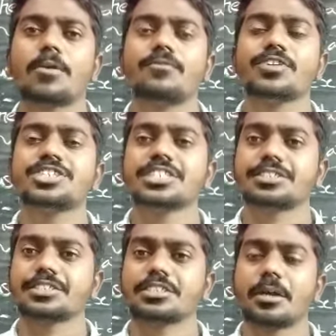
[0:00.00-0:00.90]
of
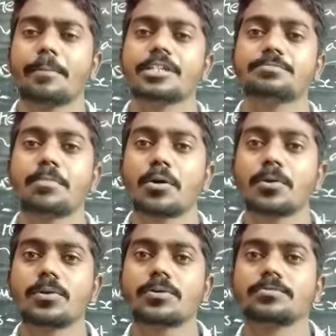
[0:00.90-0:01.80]
fissures, means
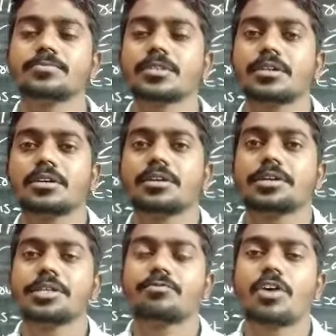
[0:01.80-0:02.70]
pagulu.
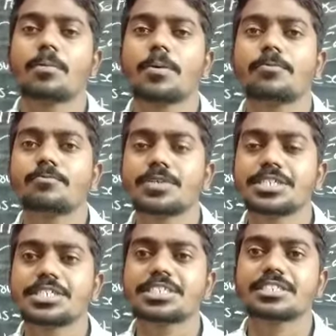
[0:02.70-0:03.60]
In the form of
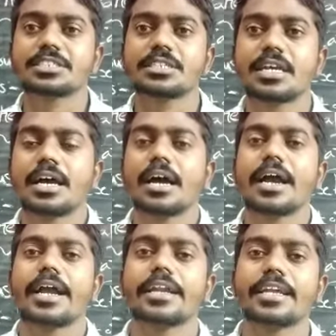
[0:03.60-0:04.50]
fissures,
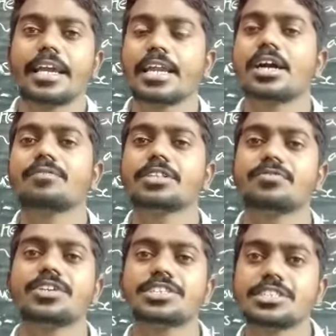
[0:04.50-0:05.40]
and along with the
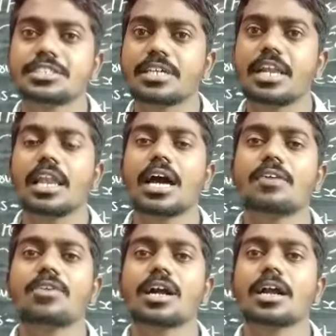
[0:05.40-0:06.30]
fissures the
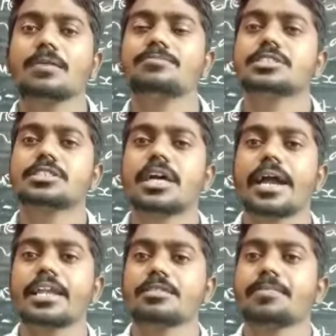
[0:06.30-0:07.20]
lava comes
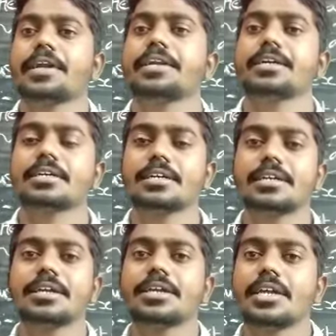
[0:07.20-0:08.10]
and spread.
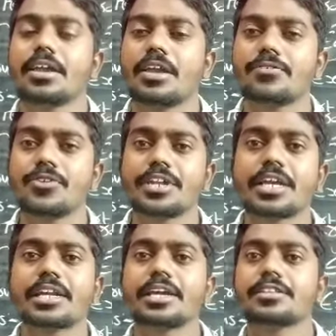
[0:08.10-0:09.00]
If you
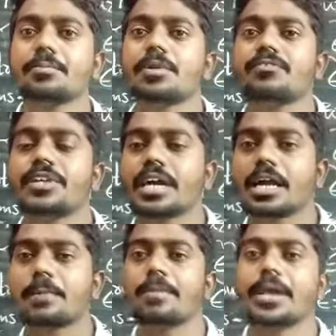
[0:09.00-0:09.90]
take an example of
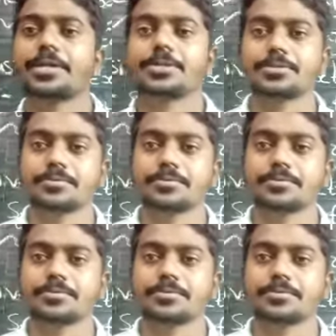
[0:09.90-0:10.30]
Deccan Plateau,